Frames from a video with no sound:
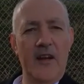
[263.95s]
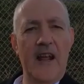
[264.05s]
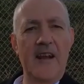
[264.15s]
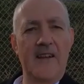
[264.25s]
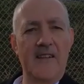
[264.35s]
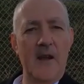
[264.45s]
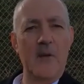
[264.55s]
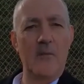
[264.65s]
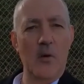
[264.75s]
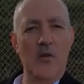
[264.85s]
Atlantic
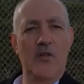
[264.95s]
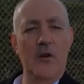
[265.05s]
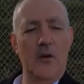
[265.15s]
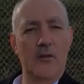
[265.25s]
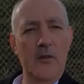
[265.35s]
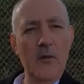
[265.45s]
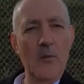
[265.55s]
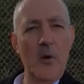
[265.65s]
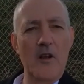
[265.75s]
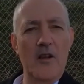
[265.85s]
salmon broodstock that
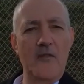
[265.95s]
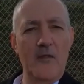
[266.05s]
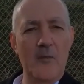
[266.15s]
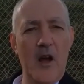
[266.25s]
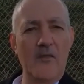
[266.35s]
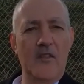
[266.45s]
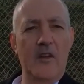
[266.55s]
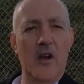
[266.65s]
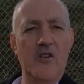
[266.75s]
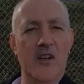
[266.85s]
were brought over from Nova
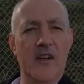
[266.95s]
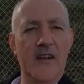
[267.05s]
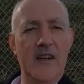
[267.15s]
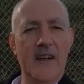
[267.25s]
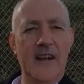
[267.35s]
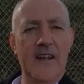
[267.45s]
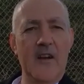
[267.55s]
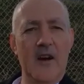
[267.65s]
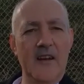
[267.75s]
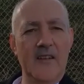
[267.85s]
Scotia in
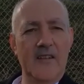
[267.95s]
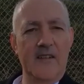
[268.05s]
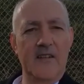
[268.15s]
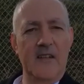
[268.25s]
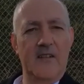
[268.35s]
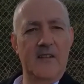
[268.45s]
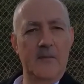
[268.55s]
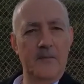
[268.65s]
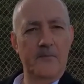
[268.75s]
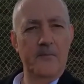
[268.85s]
the 1960s.